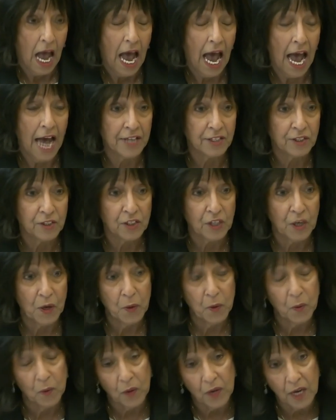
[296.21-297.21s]
And
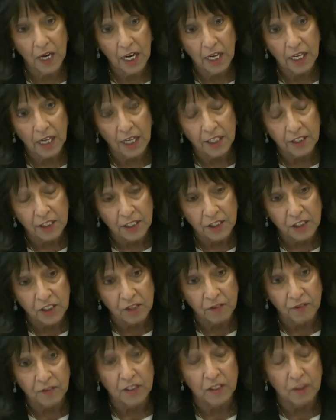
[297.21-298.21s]
so
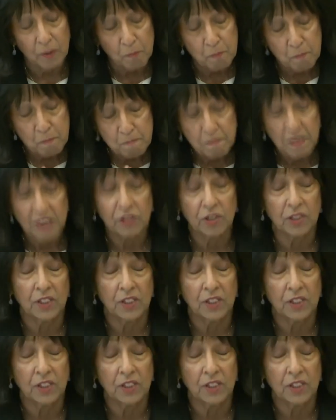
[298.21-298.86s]
much